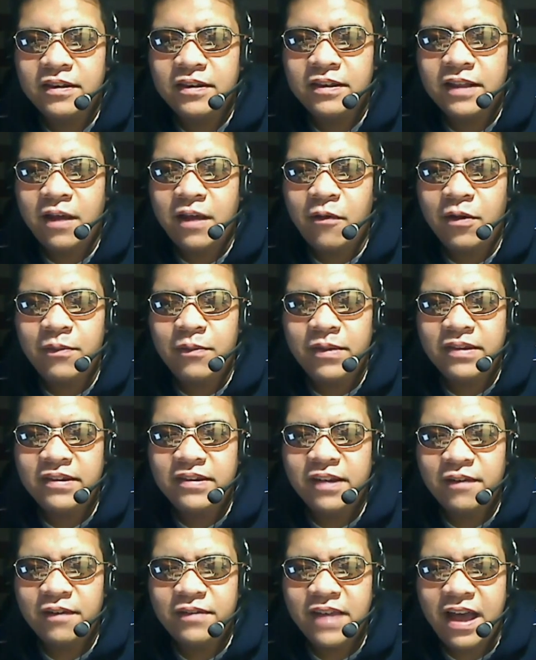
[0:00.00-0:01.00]
that would have been
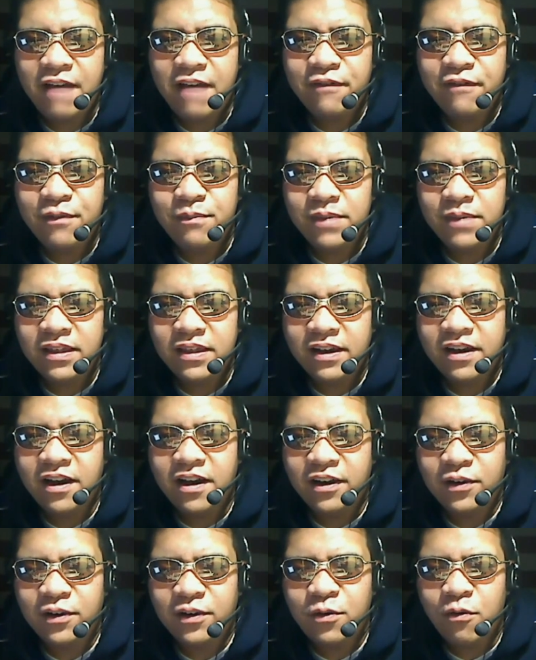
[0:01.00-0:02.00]
tough to have him be the
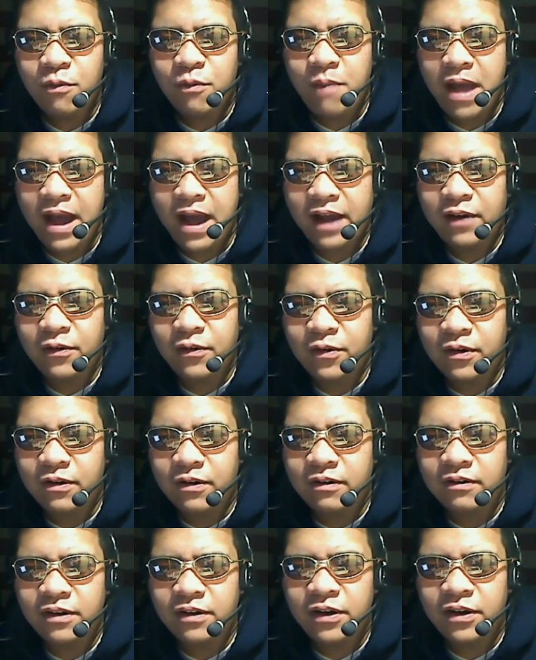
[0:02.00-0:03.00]
cut quarterback,
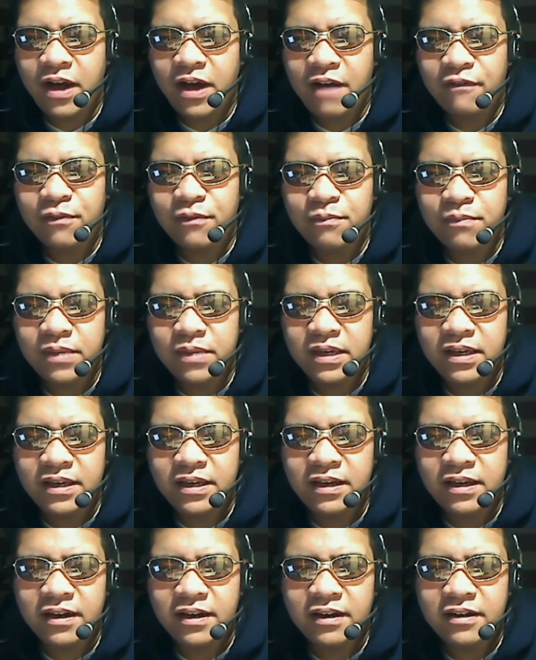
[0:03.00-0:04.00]
or have him be
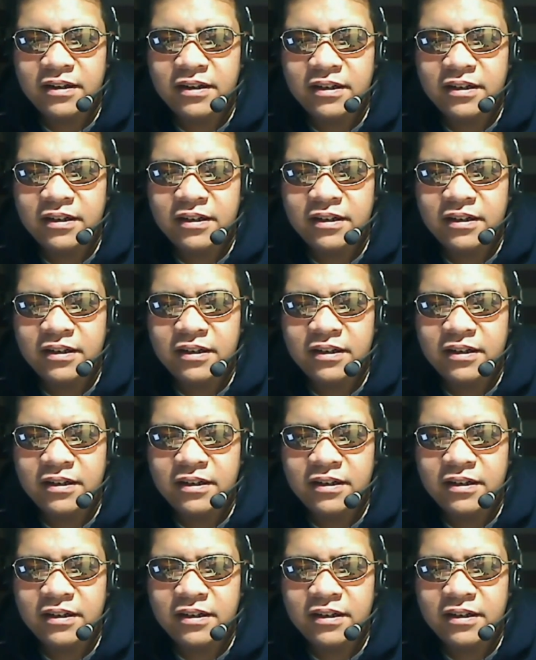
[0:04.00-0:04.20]
the